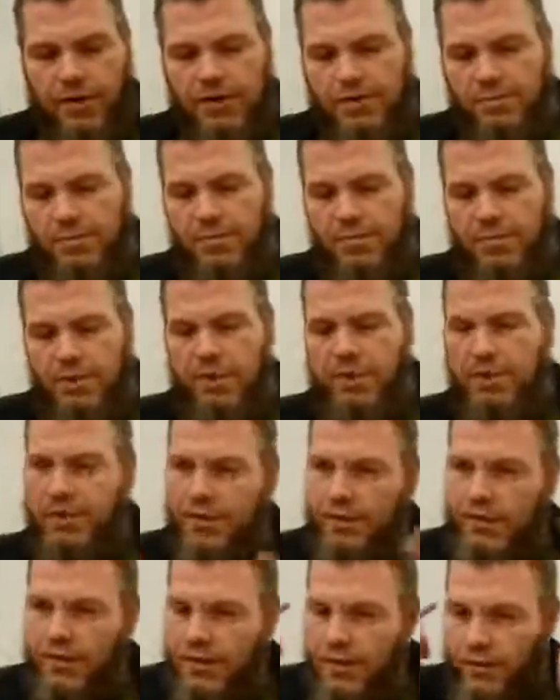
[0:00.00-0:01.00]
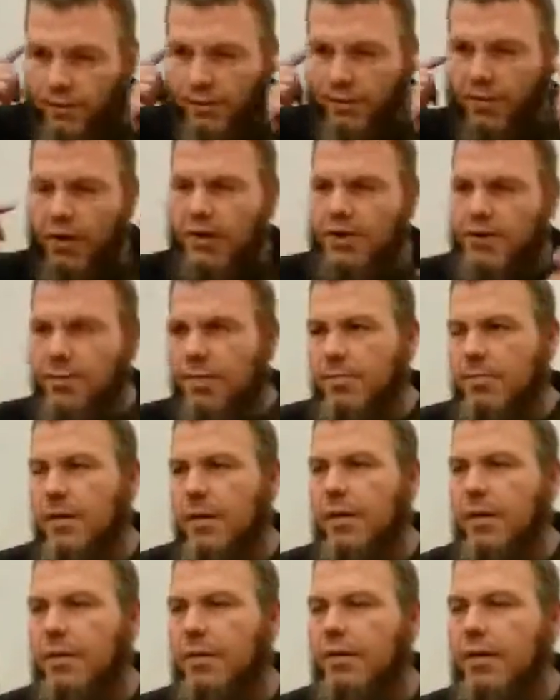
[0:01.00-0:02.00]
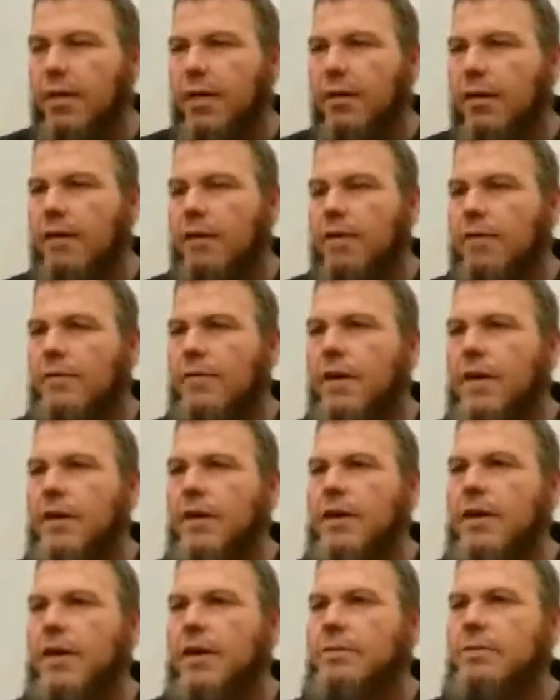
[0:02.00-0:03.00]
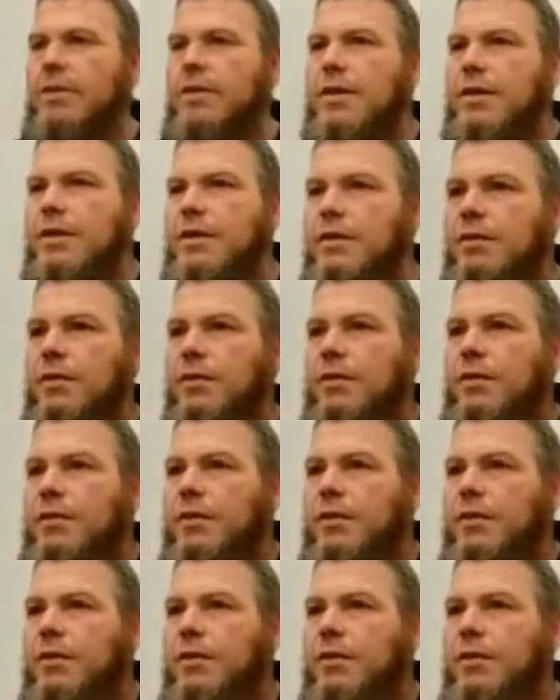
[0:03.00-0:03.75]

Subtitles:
Frost bit my ears and frost bit my fingertips, and